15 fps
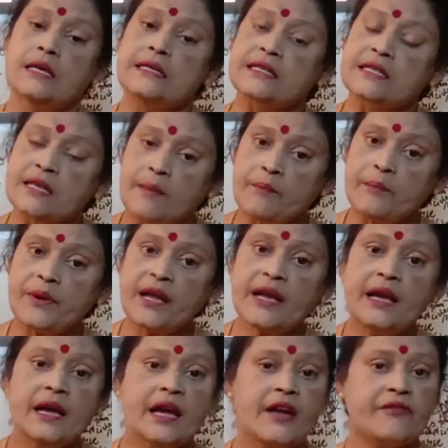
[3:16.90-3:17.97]
Simply,
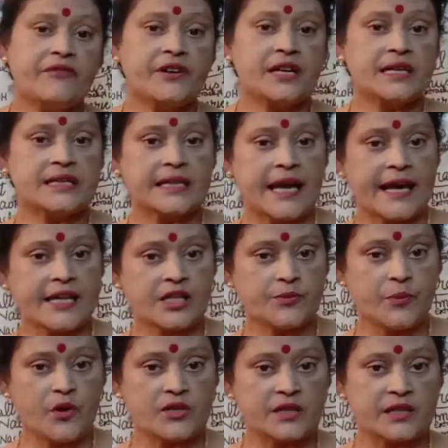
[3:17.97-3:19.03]
if it is H
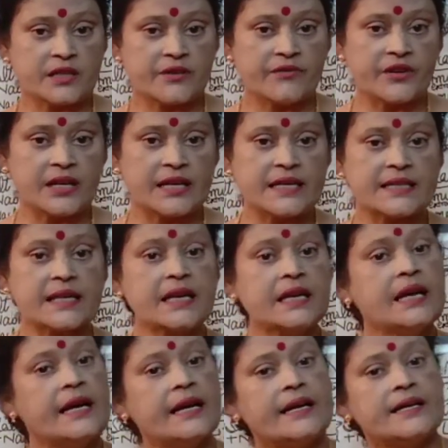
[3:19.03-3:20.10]
positive releasing,
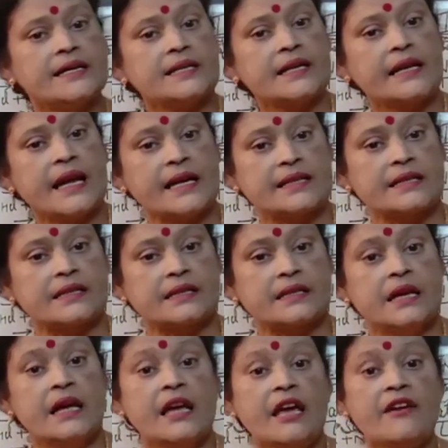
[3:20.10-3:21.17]
it is an acid.
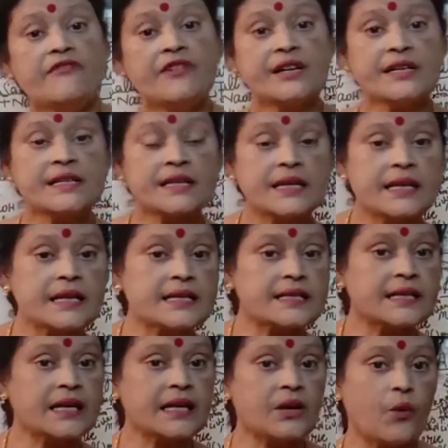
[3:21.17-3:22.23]
If it is
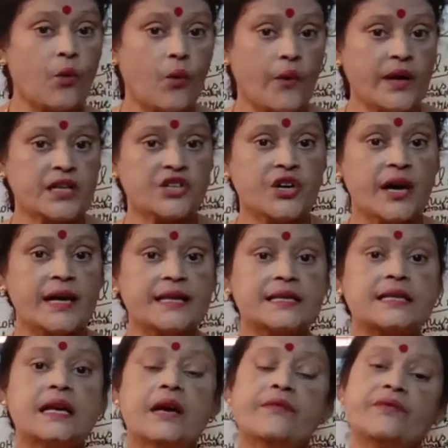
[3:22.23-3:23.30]
releasing OH
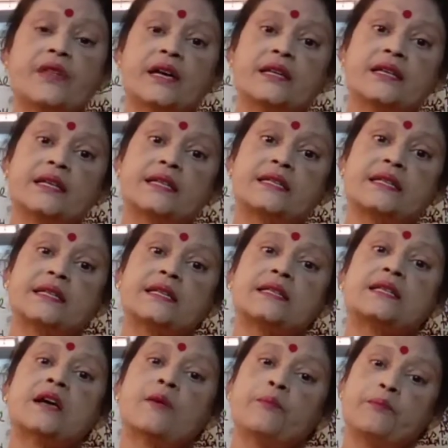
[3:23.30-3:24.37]
ions, then it
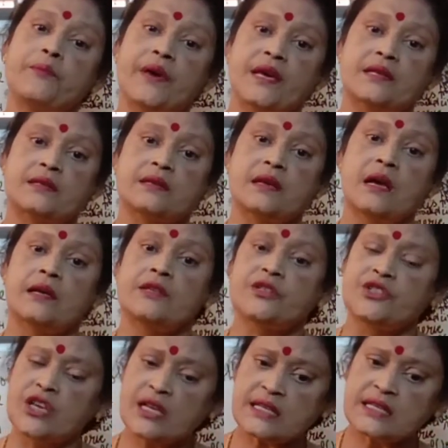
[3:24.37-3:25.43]
is base.
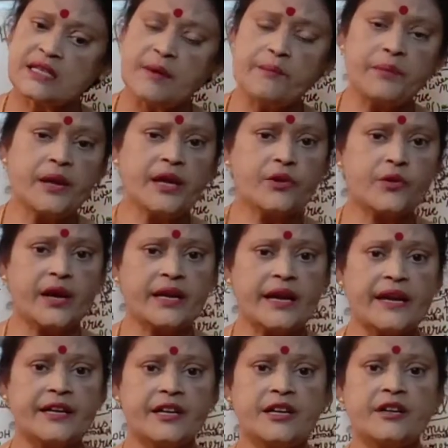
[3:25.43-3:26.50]
Just simply you can
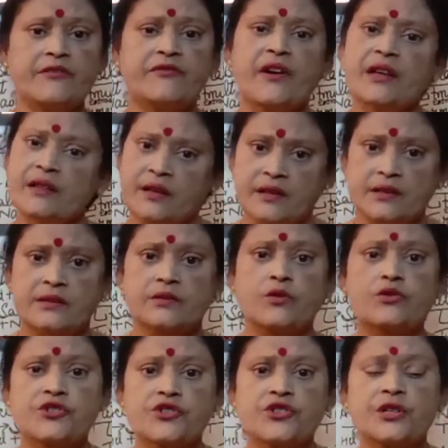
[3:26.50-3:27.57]
identify, there is a
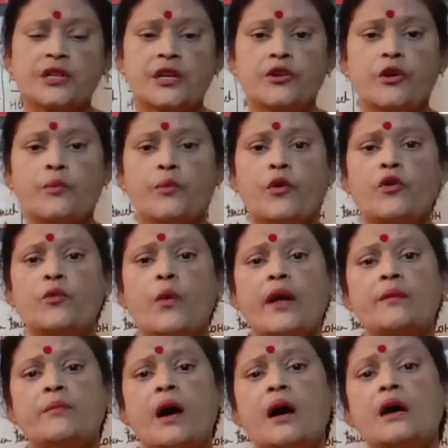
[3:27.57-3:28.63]
question in your board,
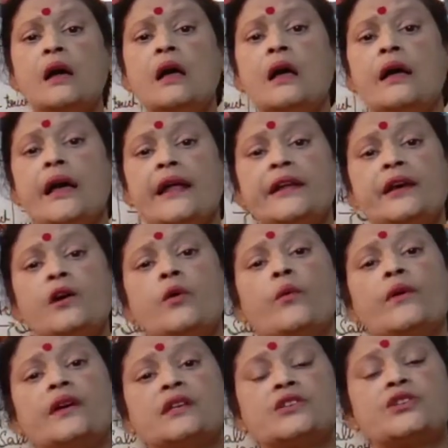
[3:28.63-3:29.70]
1 mark,
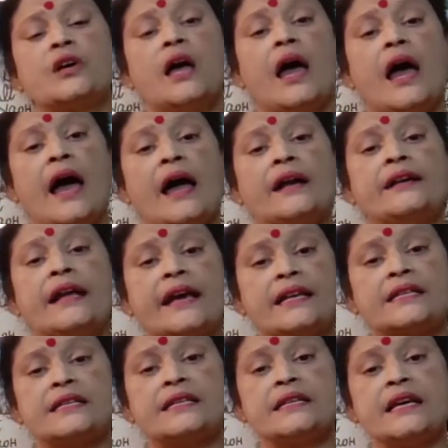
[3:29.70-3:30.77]
NaOH and
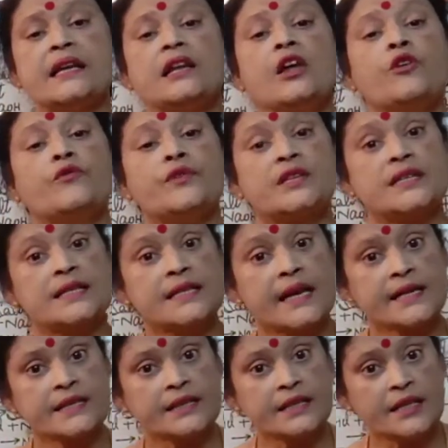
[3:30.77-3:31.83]
HCl, which is
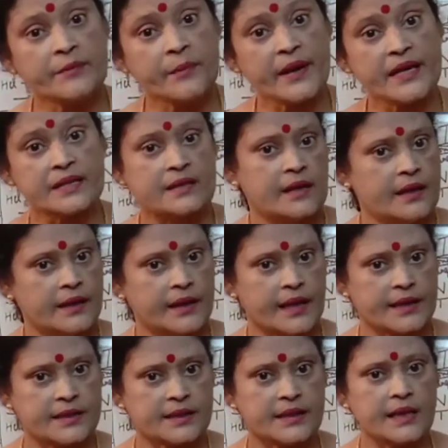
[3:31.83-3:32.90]
acid and base.
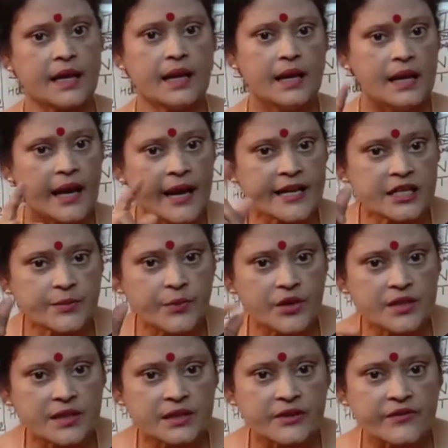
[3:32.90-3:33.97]
HCl, H
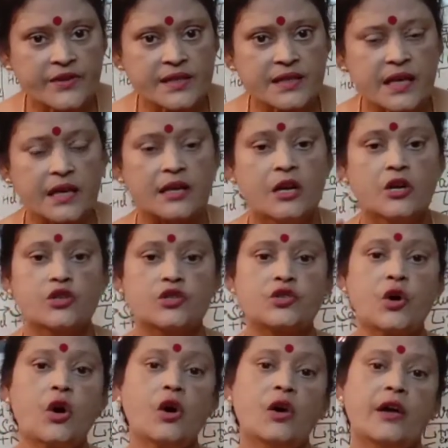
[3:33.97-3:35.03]
positive is there.
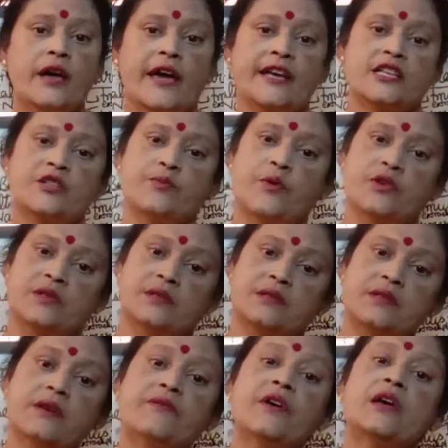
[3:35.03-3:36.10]
So, H
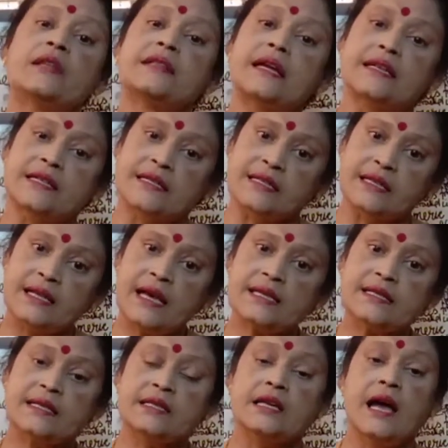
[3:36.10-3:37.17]
positive, that is an
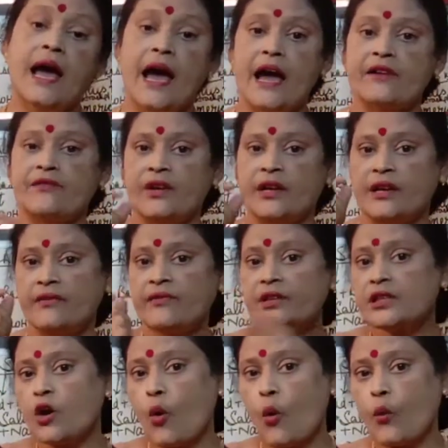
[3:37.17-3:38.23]
acid. And whenever
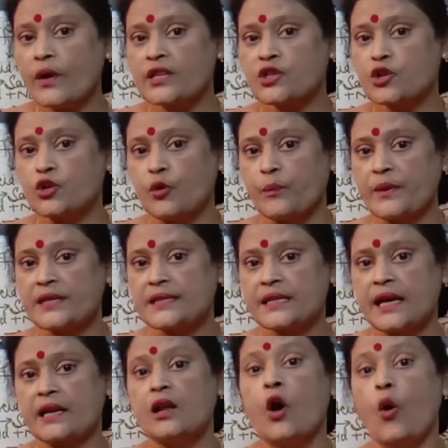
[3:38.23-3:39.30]
the OH group is
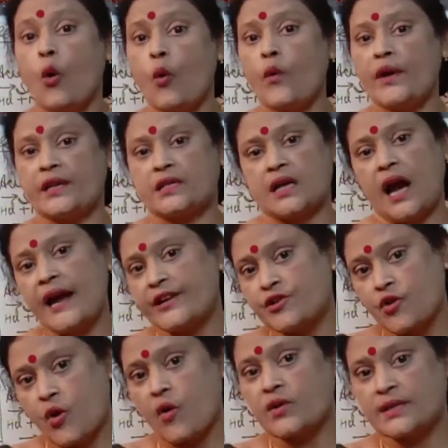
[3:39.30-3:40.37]
there, OH
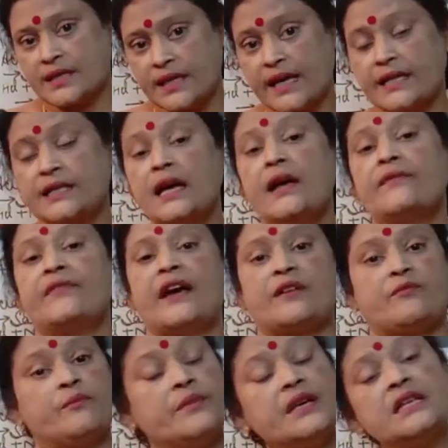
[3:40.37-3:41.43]
hydroxide,
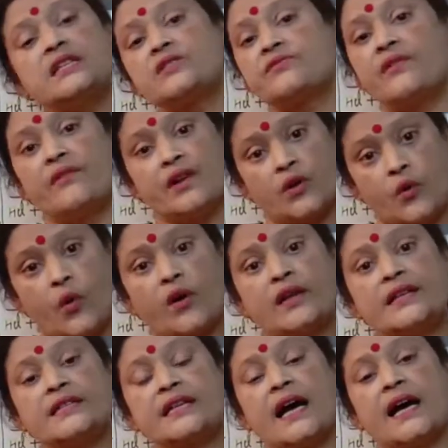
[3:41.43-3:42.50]
that means we will call
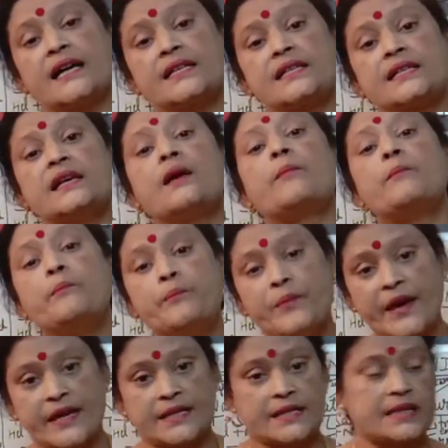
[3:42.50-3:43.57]
it as
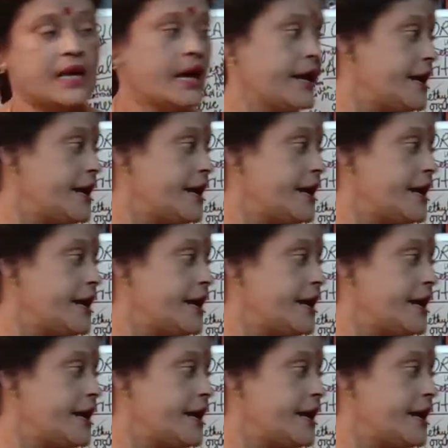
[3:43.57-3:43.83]
base.